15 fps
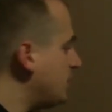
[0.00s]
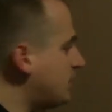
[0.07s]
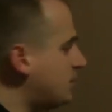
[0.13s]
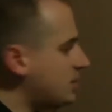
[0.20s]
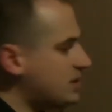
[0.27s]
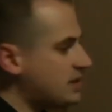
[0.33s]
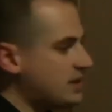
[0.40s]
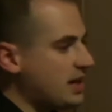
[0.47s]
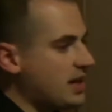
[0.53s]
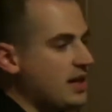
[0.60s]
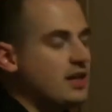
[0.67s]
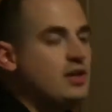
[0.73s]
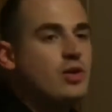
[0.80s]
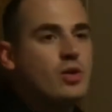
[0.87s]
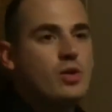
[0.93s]
just
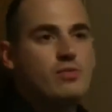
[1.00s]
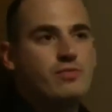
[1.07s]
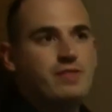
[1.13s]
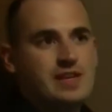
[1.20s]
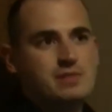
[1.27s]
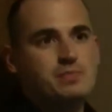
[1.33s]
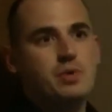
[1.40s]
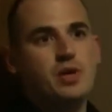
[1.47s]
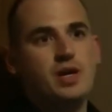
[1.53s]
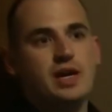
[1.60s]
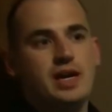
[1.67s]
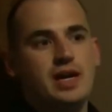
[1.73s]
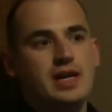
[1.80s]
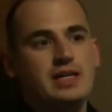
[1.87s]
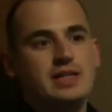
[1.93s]
know Facebook
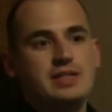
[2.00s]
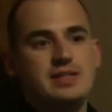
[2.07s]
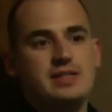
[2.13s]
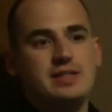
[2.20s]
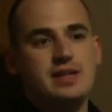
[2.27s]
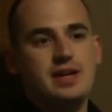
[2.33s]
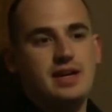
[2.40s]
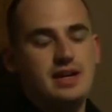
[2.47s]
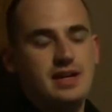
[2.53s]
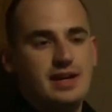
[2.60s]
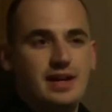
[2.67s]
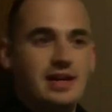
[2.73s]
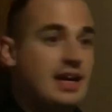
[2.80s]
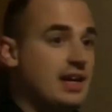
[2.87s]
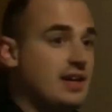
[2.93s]
is,
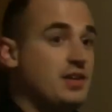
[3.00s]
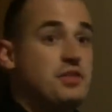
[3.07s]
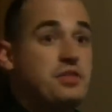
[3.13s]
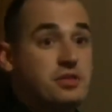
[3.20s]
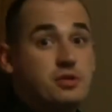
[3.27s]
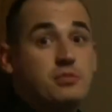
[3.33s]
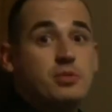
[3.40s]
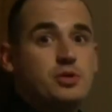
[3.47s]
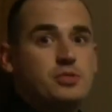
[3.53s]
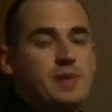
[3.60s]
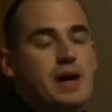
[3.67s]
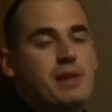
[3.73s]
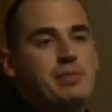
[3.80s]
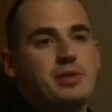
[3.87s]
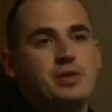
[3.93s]
again, the third most
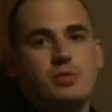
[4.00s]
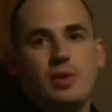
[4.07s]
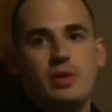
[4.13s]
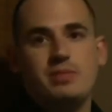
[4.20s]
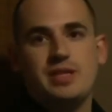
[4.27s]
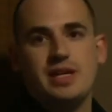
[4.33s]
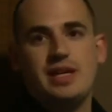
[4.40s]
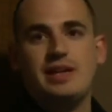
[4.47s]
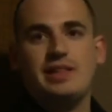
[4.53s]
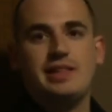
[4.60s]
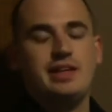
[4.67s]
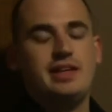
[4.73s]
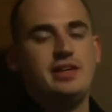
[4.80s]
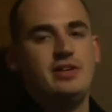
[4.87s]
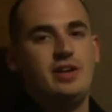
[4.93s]
popular website on
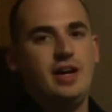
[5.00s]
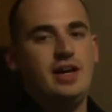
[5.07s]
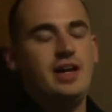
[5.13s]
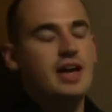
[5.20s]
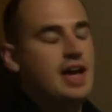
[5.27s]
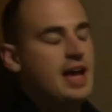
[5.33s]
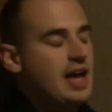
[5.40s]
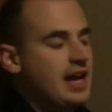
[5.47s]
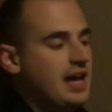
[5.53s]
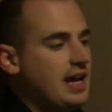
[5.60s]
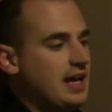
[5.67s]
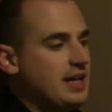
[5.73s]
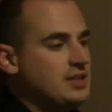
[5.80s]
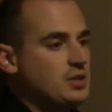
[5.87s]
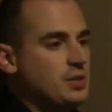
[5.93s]
the internet,
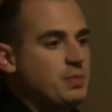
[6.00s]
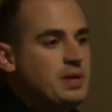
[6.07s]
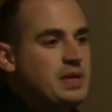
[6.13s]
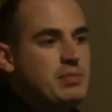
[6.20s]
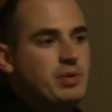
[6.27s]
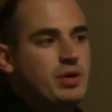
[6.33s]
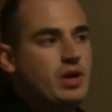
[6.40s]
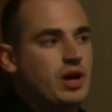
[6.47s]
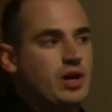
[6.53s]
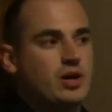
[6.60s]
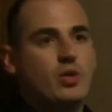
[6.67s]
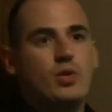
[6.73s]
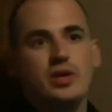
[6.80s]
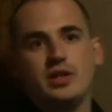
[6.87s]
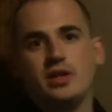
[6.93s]
and so people are
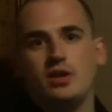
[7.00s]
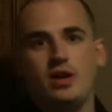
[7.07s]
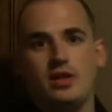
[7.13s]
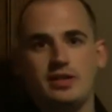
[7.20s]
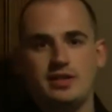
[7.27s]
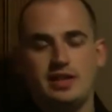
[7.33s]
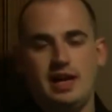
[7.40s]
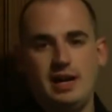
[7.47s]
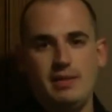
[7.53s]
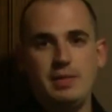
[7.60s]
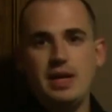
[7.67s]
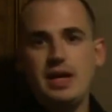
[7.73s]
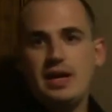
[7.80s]
going there all the time.